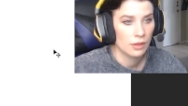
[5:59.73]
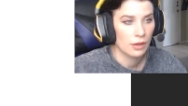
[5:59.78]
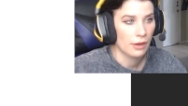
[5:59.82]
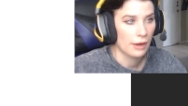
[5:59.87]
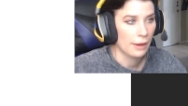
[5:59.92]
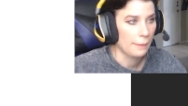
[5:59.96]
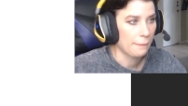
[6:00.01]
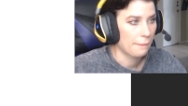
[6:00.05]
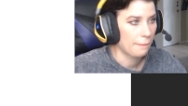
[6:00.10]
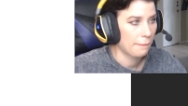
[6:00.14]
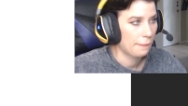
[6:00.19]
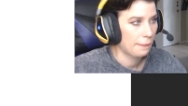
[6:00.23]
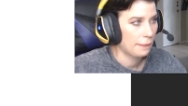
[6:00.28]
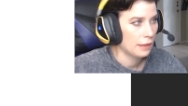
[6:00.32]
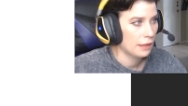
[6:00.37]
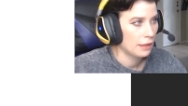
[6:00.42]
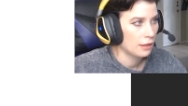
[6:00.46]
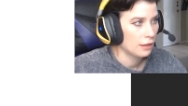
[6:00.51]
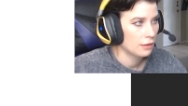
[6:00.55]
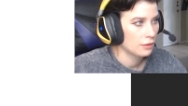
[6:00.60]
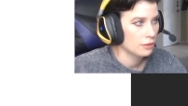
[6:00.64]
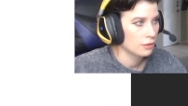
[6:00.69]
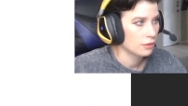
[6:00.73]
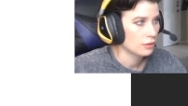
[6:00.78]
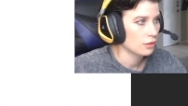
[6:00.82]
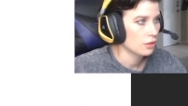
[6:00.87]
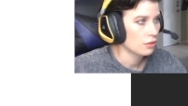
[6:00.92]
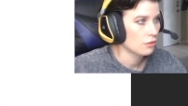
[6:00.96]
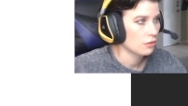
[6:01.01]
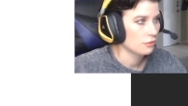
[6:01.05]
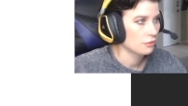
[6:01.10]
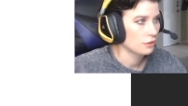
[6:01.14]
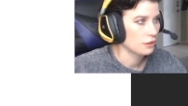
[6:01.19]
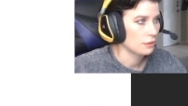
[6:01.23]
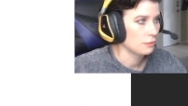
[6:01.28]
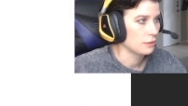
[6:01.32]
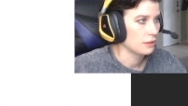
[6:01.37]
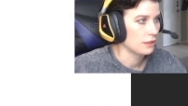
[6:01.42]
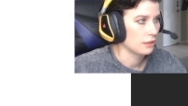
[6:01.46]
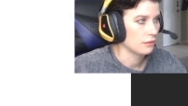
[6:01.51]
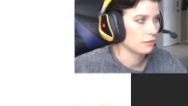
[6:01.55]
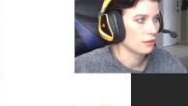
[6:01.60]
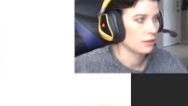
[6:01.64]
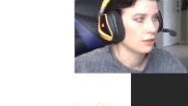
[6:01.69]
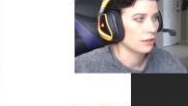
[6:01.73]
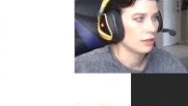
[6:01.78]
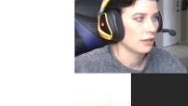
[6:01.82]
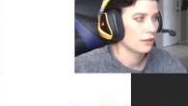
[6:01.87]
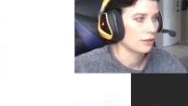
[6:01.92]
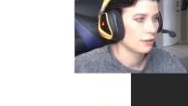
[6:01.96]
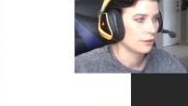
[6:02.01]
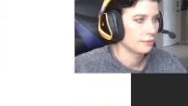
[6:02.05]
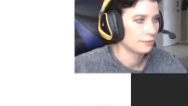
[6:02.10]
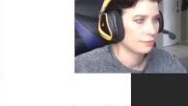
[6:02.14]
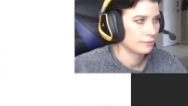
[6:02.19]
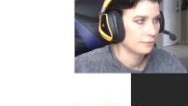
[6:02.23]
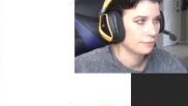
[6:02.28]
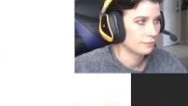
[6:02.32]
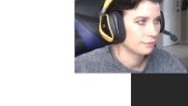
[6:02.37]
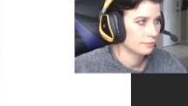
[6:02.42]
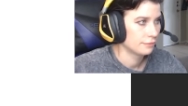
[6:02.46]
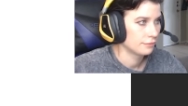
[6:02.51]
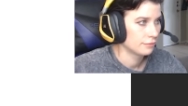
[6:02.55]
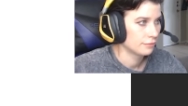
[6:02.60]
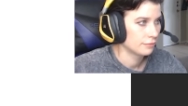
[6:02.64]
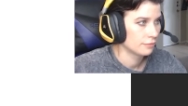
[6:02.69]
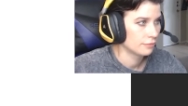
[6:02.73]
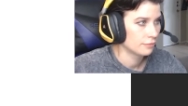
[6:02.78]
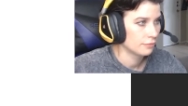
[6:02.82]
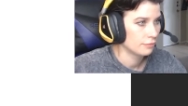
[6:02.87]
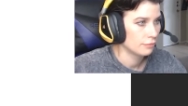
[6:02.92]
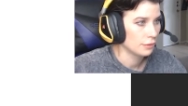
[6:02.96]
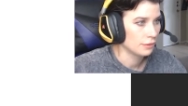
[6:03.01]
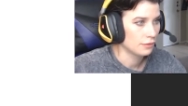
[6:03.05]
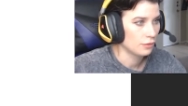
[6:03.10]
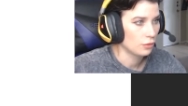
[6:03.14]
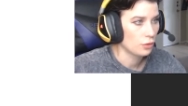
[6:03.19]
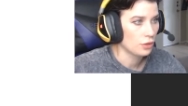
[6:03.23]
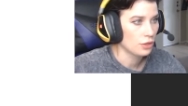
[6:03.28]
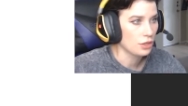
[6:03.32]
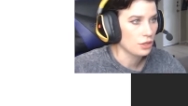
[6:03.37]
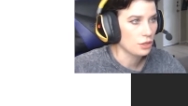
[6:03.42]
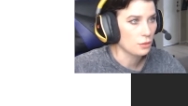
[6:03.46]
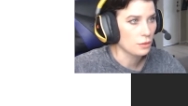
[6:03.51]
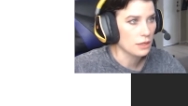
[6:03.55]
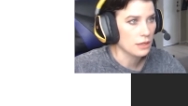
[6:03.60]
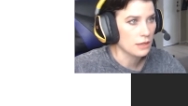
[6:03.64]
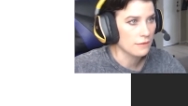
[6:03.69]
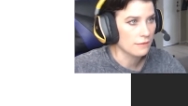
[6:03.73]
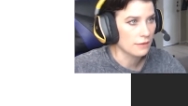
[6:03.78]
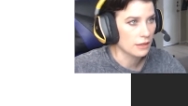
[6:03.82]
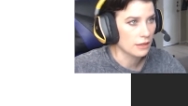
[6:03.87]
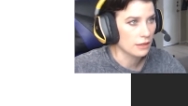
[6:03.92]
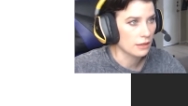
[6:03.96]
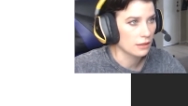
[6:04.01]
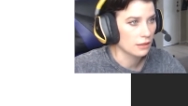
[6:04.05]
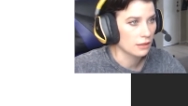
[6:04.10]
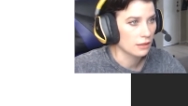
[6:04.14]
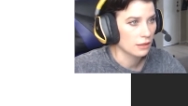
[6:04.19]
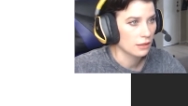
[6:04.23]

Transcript: right, so let's go over some stuff here together before you even